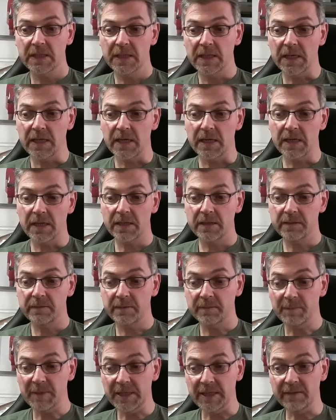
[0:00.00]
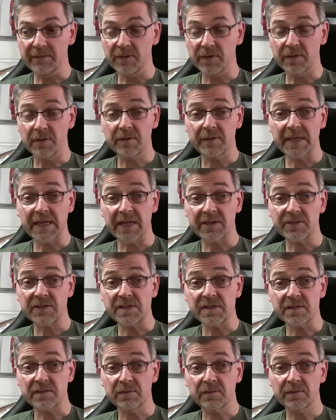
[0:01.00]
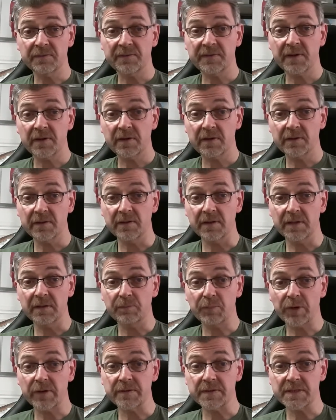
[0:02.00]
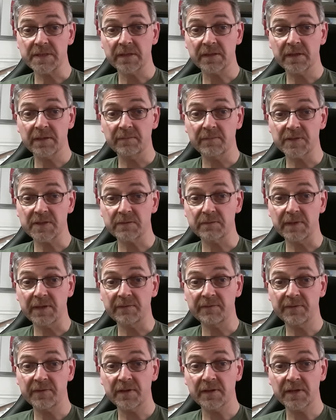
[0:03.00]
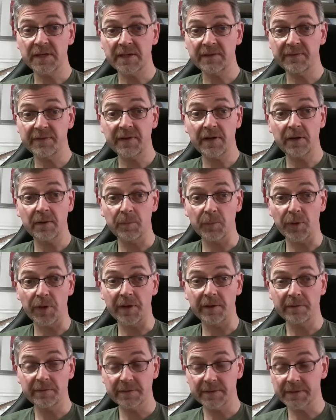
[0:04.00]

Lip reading: And believe it or not, he actually saw the prototype Swift fly at Farnborough.